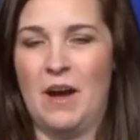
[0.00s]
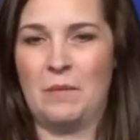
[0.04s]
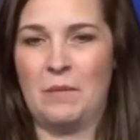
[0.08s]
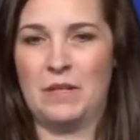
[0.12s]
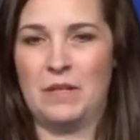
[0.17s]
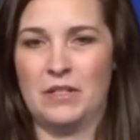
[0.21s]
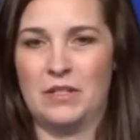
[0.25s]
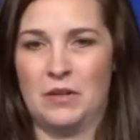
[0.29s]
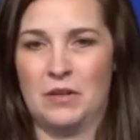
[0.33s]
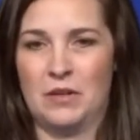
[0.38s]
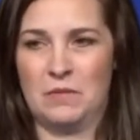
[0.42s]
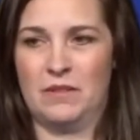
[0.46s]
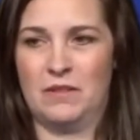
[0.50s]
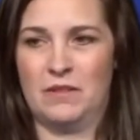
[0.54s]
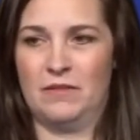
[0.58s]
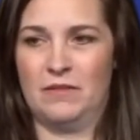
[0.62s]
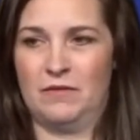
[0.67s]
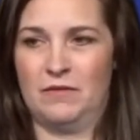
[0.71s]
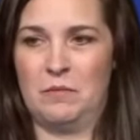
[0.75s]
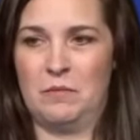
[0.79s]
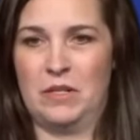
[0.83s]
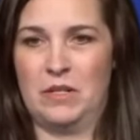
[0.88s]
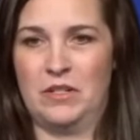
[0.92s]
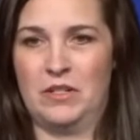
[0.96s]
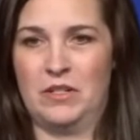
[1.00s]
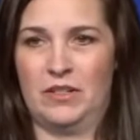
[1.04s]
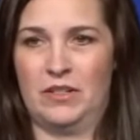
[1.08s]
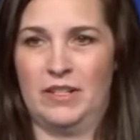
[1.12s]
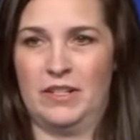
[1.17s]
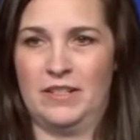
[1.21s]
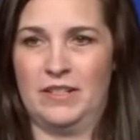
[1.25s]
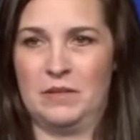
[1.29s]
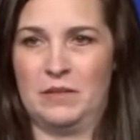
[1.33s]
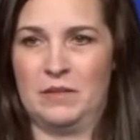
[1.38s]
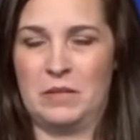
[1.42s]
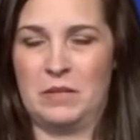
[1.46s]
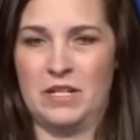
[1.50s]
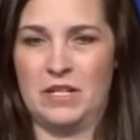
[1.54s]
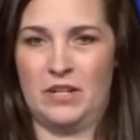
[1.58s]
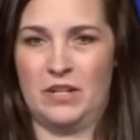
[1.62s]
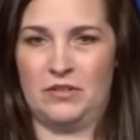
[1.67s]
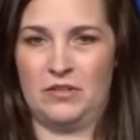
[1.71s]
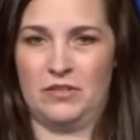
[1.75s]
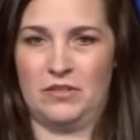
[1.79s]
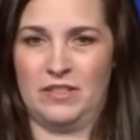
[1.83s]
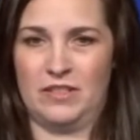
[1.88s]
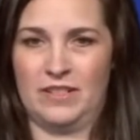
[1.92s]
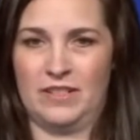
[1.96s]
in terms of Moderna's
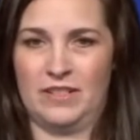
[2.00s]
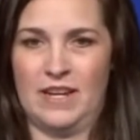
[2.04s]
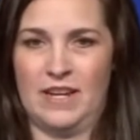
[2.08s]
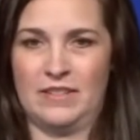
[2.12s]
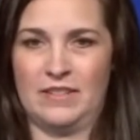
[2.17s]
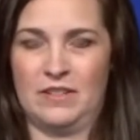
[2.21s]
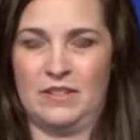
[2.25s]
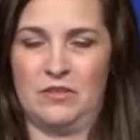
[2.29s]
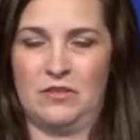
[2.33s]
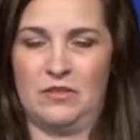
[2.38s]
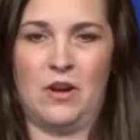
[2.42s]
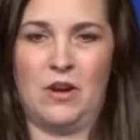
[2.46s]
potential success in